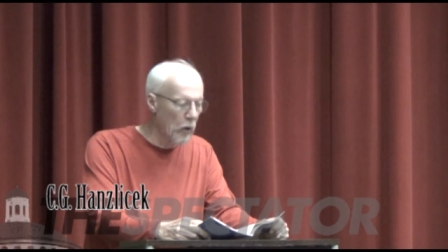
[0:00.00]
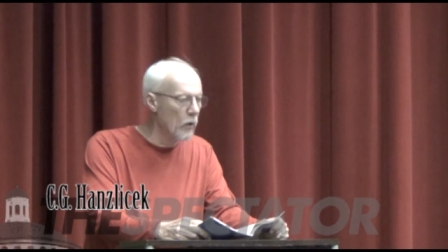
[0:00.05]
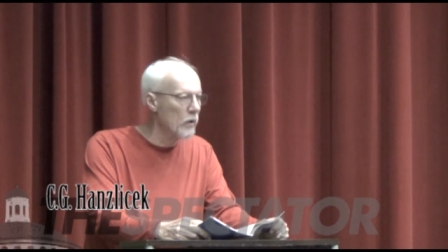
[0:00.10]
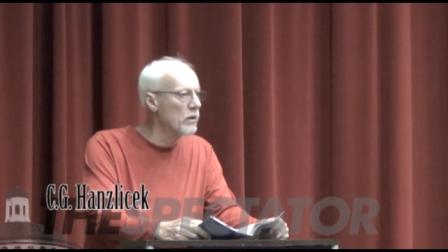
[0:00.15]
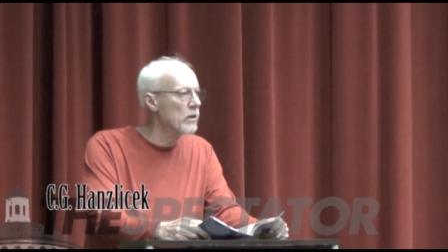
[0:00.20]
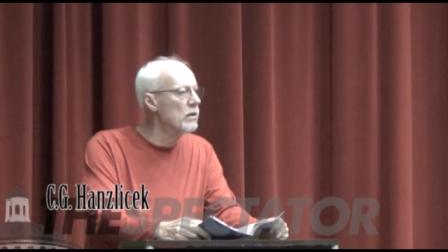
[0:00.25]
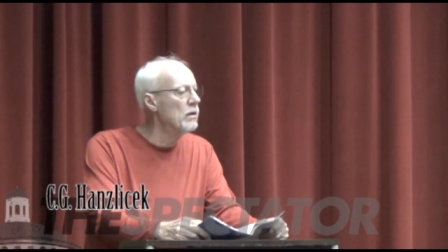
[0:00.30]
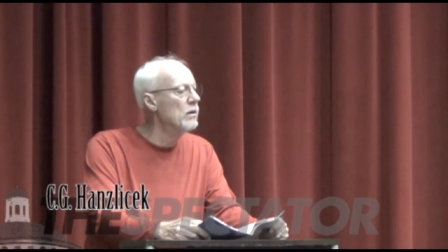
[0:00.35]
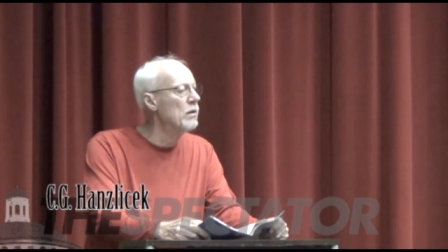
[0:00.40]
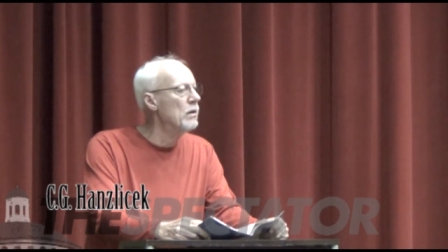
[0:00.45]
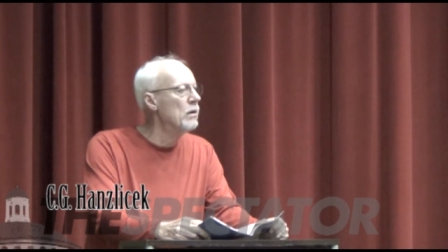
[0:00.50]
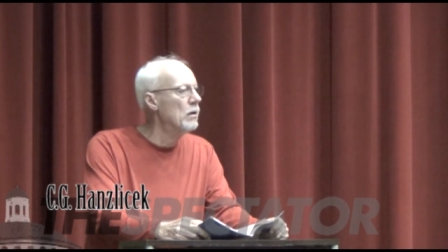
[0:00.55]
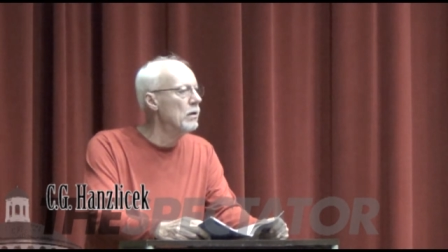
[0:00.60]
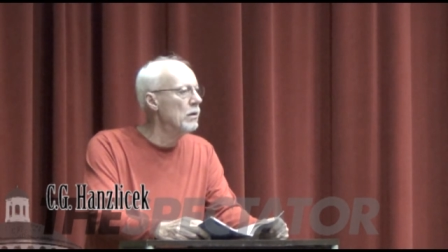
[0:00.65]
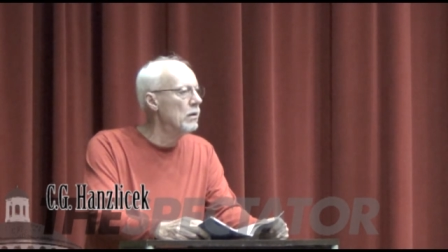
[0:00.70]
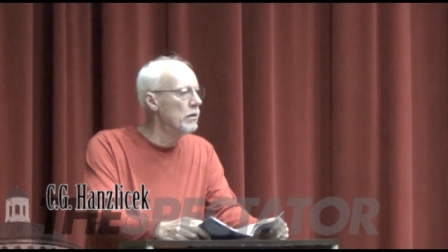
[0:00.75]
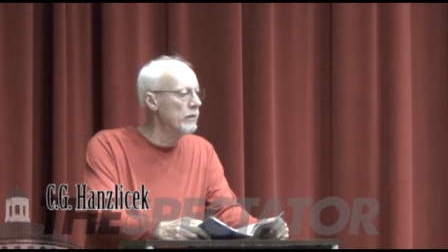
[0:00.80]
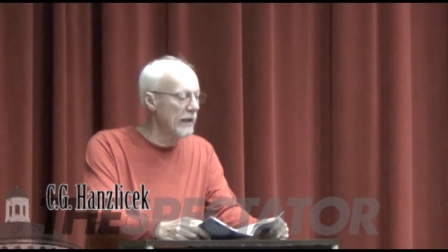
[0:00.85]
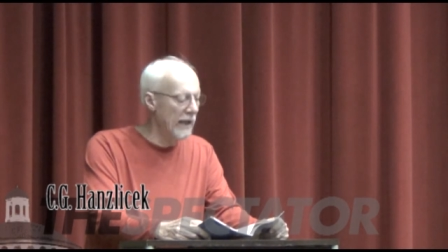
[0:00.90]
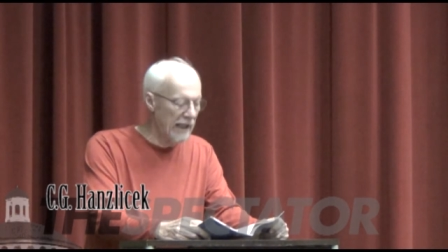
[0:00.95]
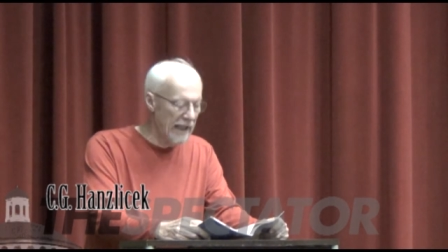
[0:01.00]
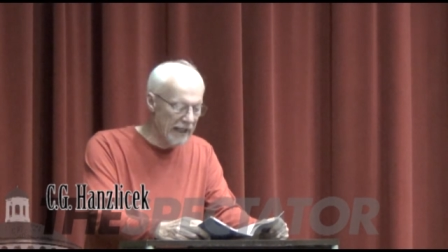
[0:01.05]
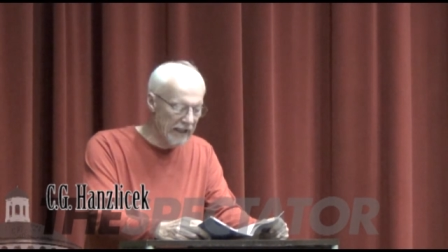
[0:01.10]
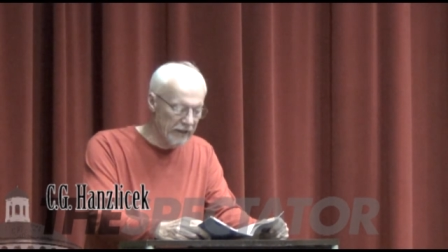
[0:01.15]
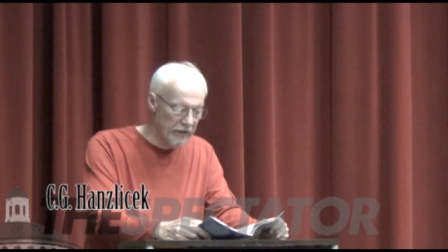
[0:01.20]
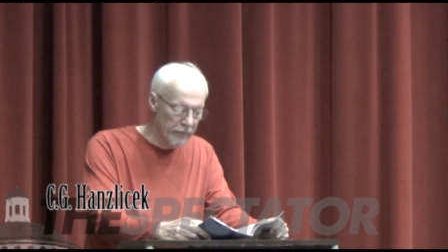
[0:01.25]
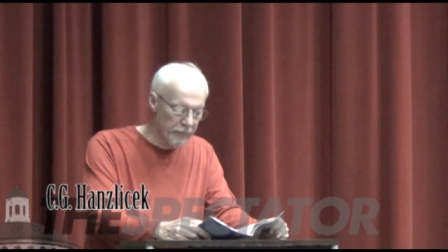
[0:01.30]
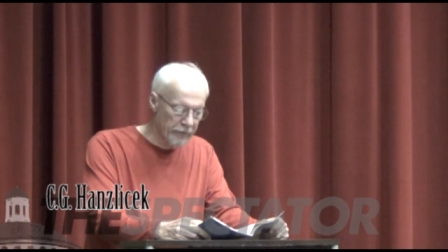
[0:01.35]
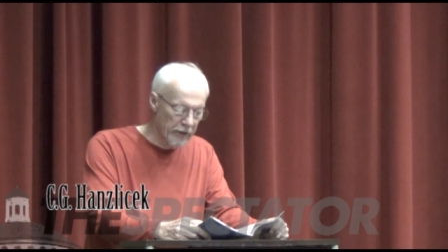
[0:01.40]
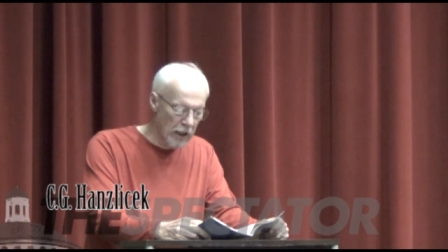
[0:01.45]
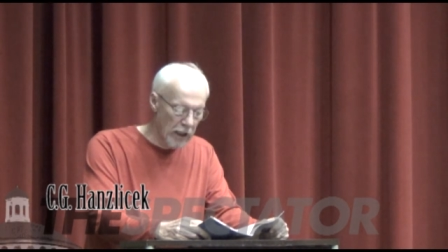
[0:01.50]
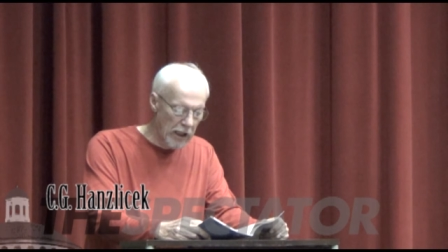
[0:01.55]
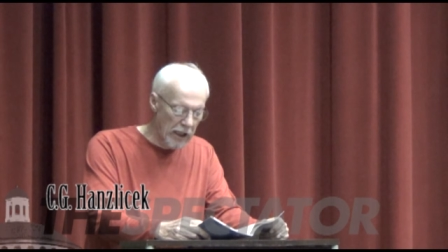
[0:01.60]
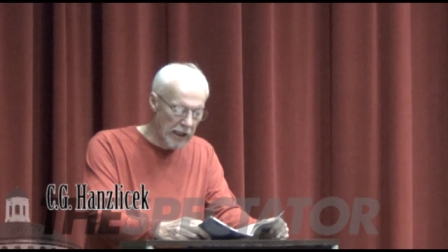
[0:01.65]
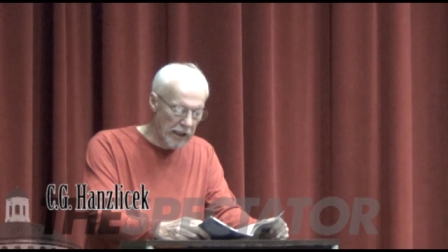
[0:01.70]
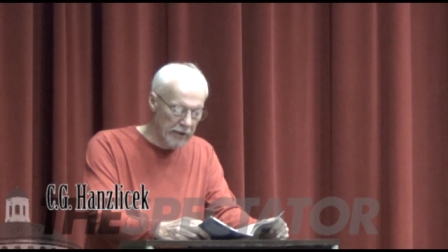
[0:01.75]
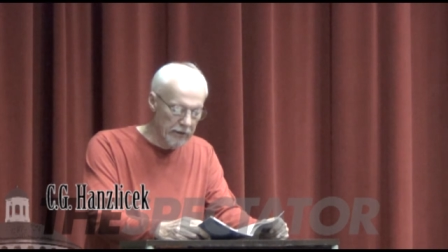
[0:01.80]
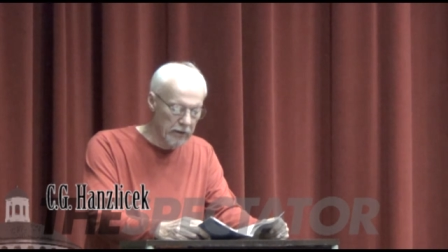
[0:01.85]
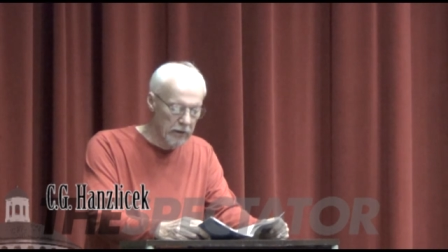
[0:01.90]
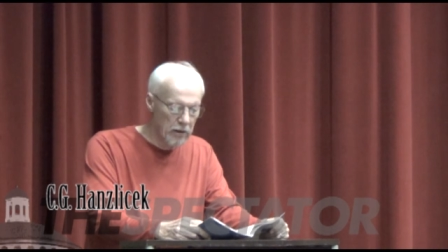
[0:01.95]
bolt, the hand of
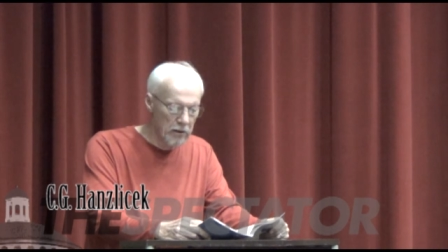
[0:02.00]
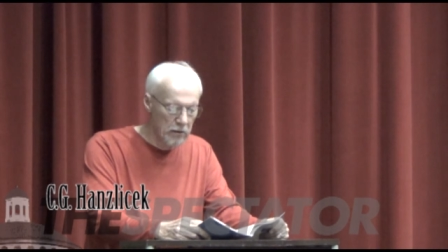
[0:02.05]
God,